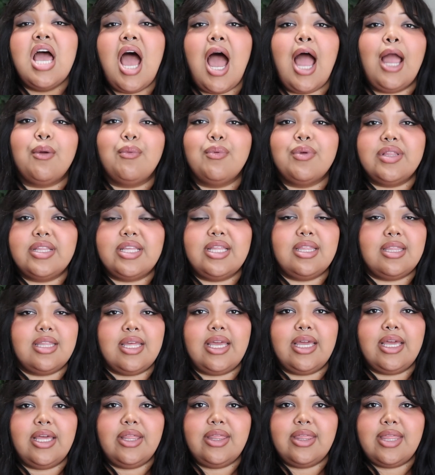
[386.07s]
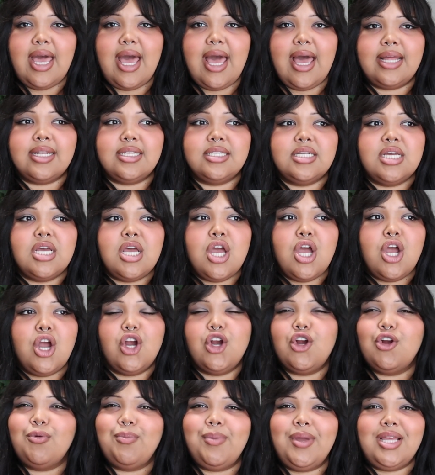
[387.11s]
I really think that
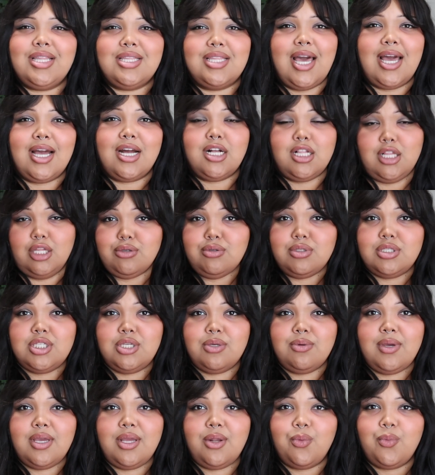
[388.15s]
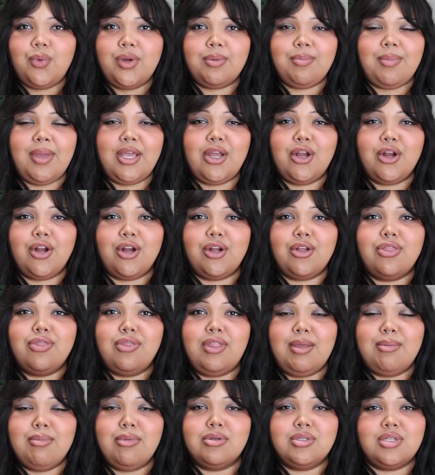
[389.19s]
her being that close to it would make her
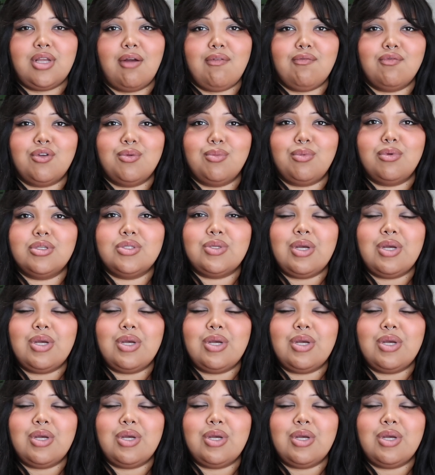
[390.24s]
the most comfortable.